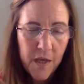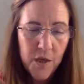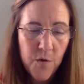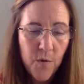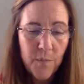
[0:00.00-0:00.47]

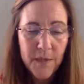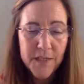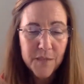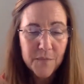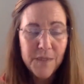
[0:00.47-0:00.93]
You are
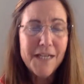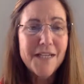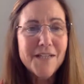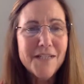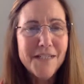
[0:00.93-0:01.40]
blessed
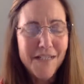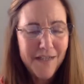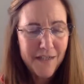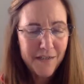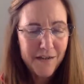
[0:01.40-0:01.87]
beings
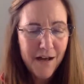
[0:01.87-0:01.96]
indeed.